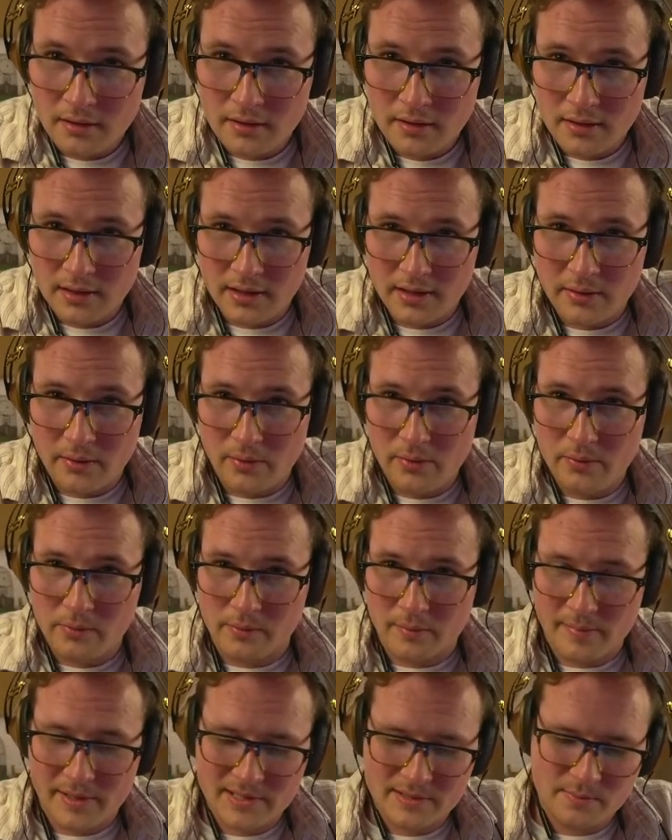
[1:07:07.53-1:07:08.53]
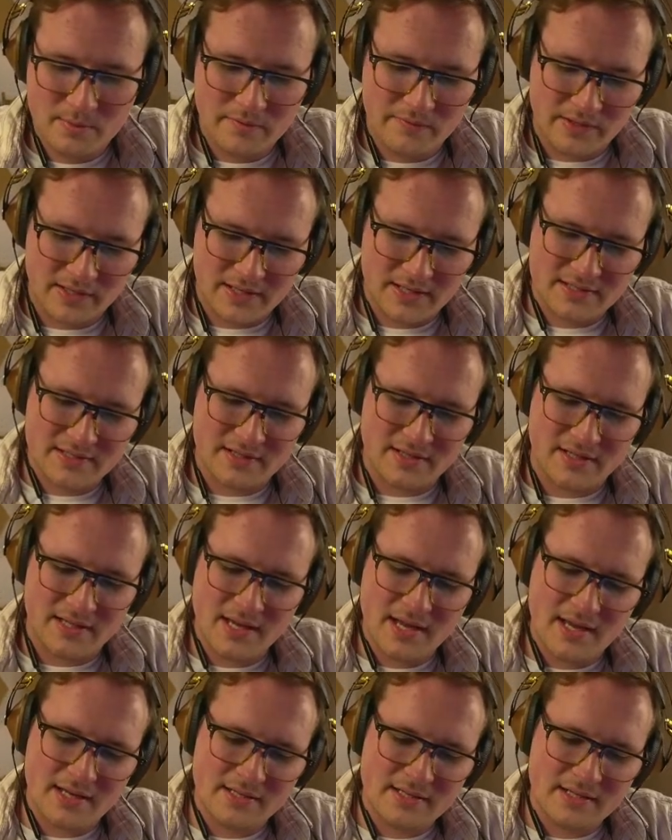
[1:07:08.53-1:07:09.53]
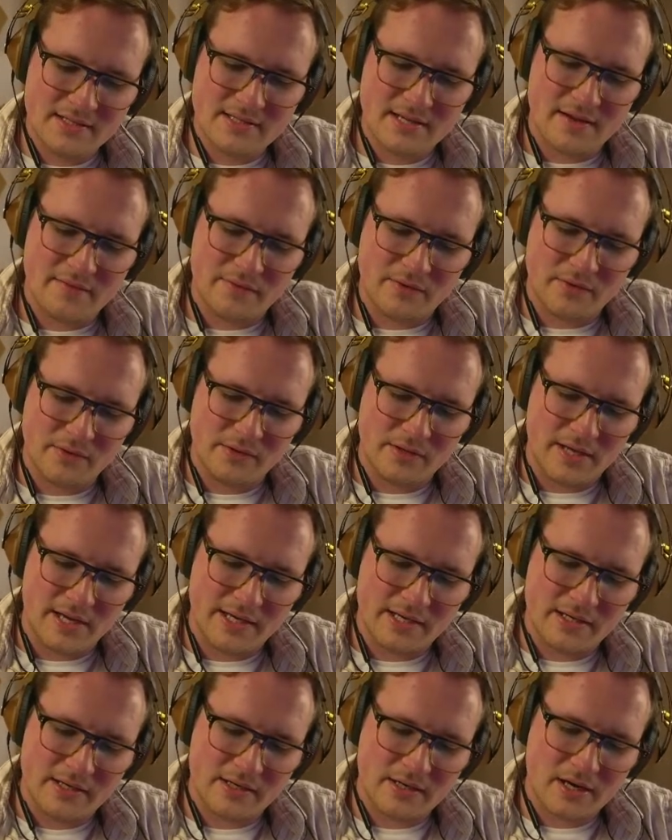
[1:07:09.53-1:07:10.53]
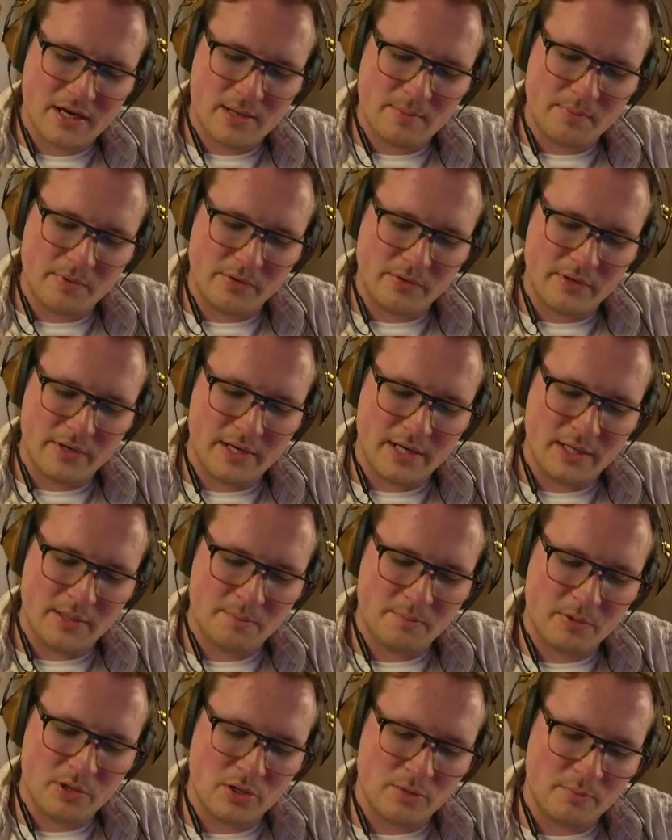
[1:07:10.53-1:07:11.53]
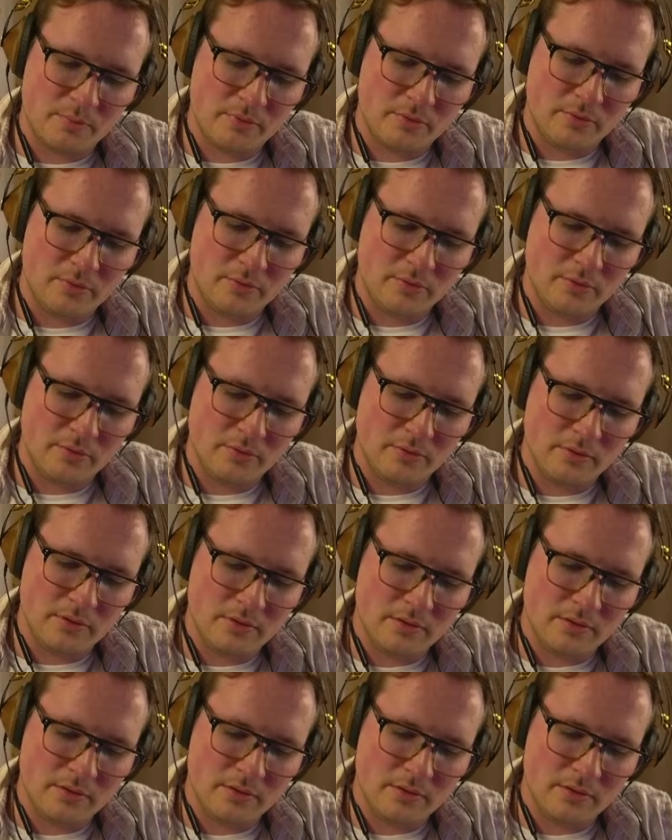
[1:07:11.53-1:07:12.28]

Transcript: Oh, reminds me of Augusta. Yeah, it does have her, like, copper and purple